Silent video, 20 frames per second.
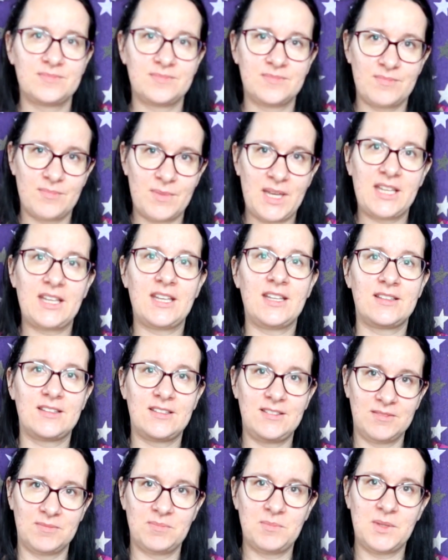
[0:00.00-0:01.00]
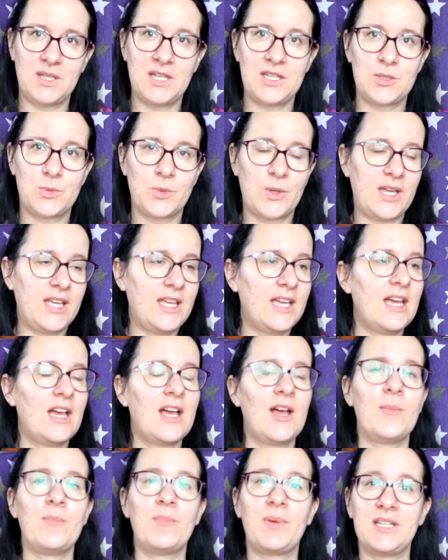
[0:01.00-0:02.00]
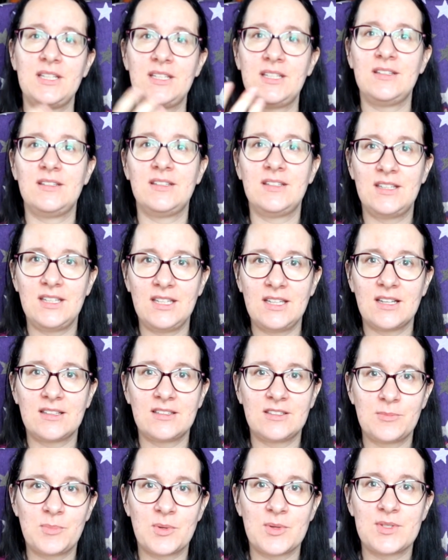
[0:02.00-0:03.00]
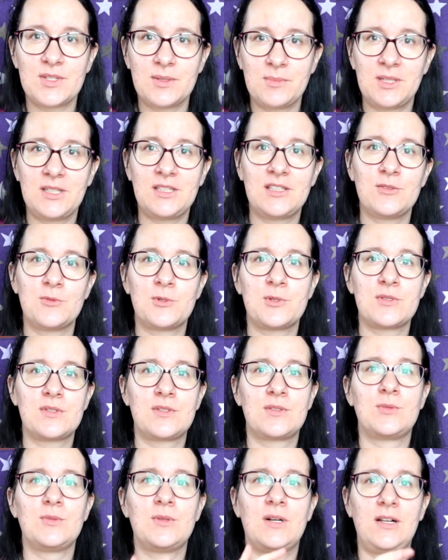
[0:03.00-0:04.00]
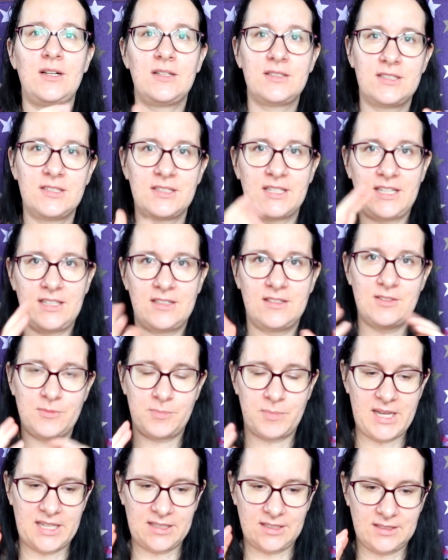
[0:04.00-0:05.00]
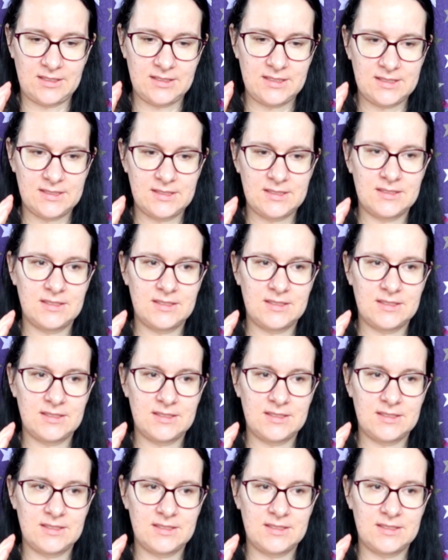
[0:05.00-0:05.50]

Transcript: make it this way. But the other possibility was to alternate the panels